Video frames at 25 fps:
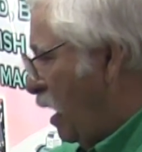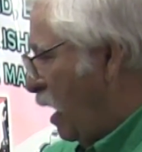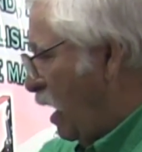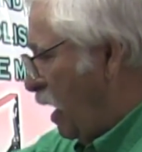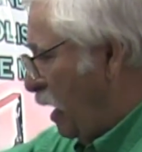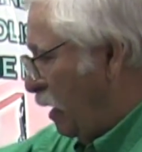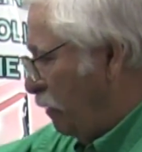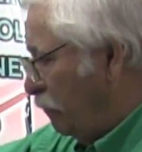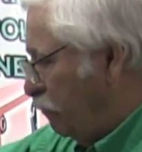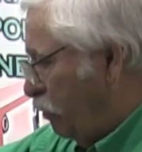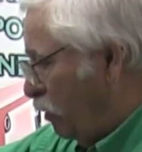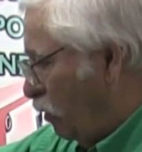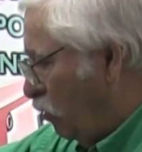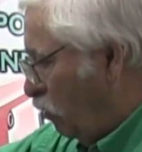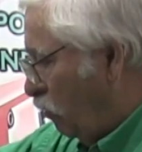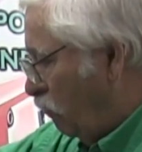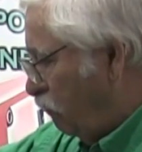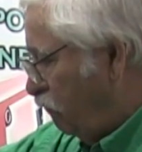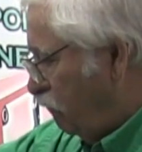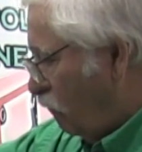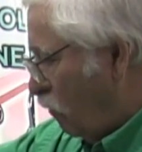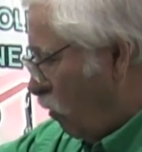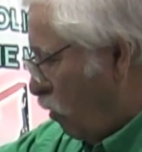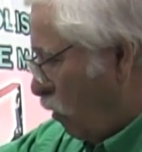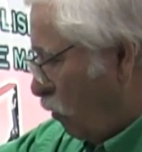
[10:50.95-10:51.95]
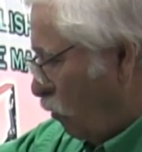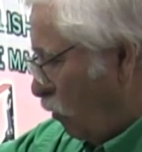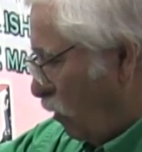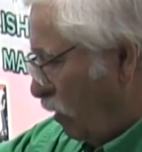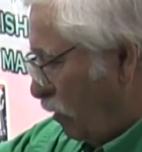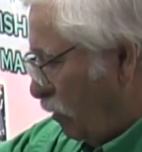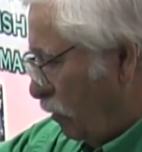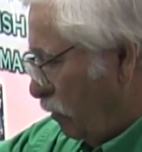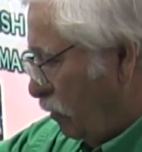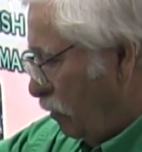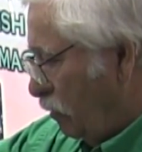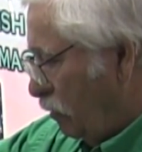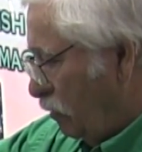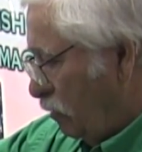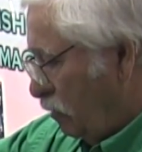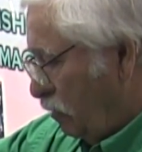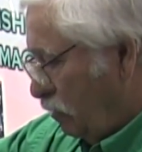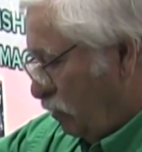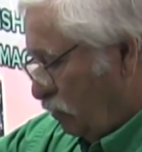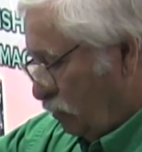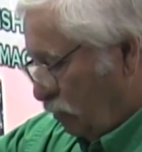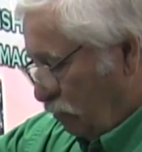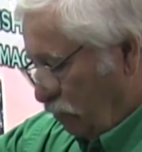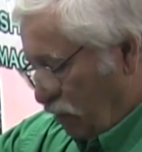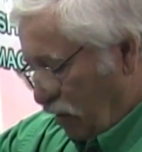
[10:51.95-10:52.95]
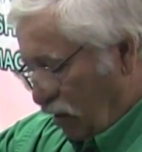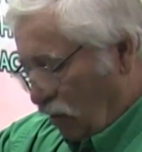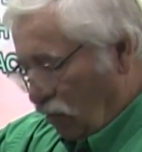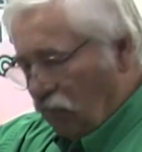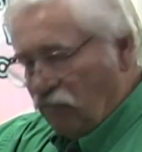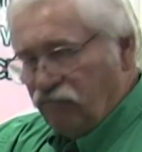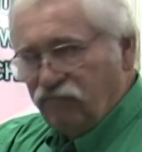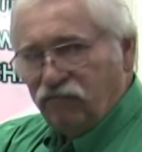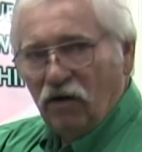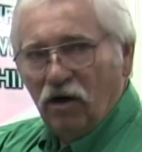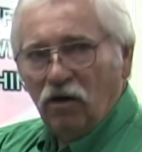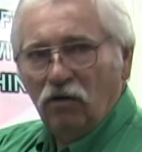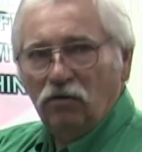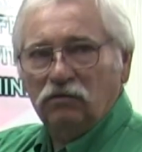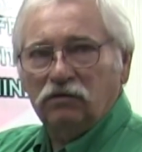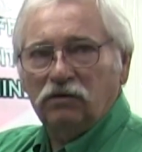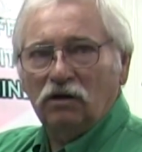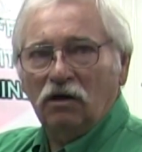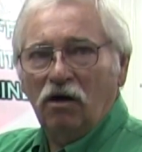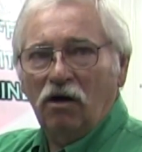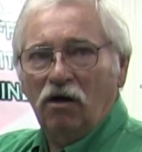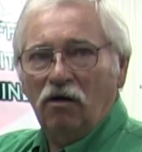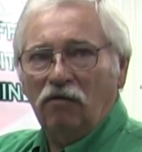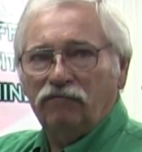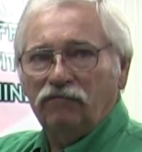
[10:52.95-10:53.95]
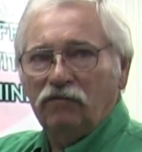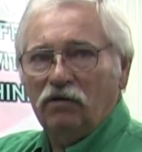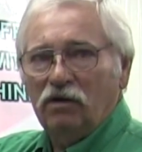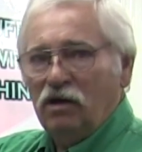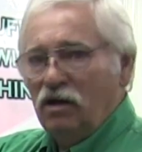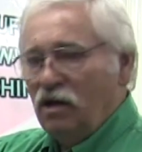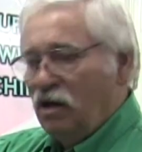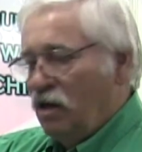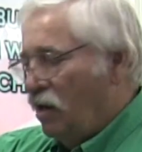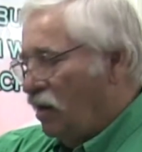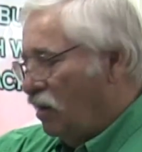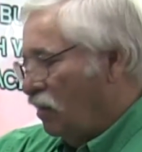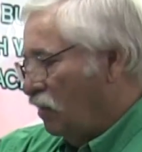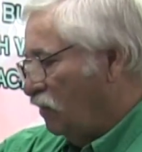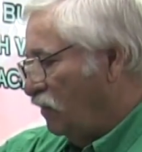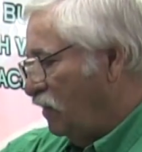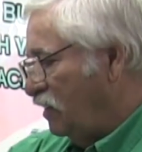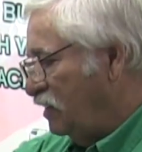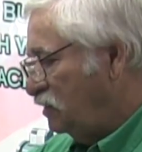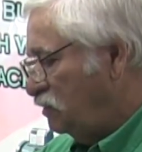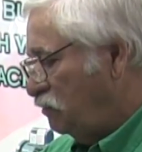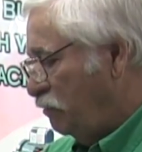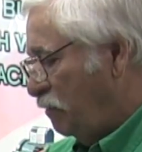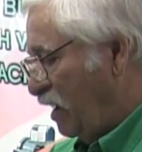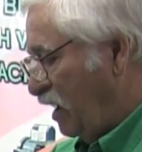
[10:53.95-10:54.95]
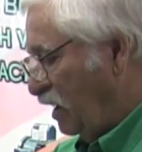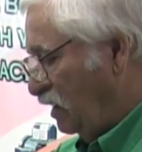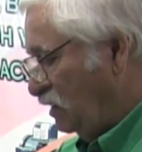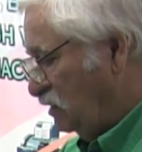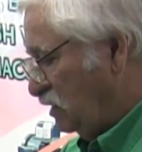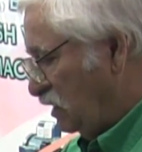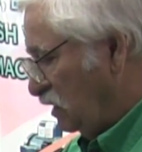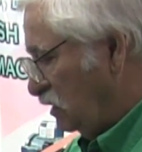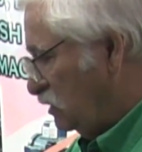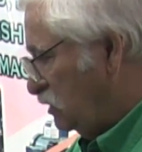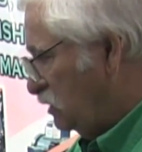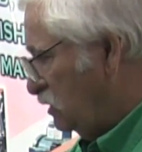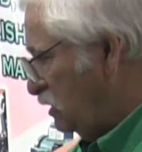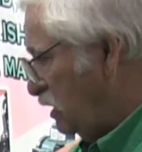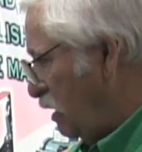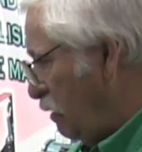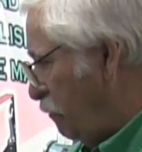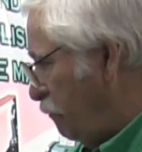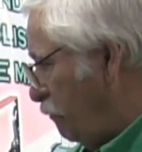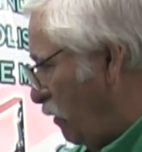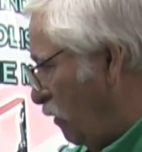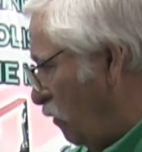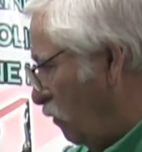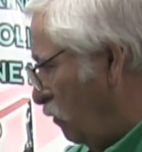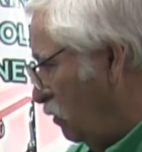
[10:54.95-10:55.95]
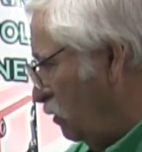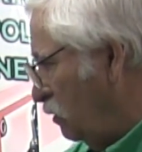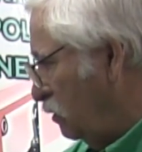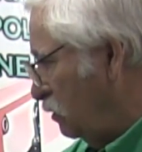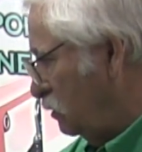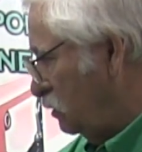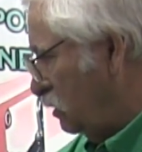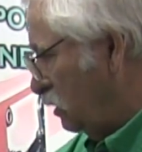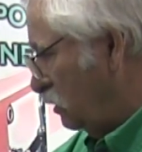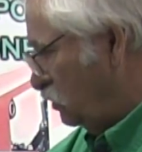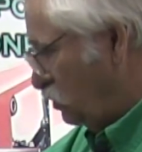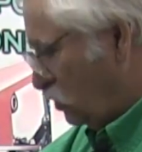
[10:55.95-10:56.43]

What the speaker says: and pull forward. Belt falls off. This makes it simple to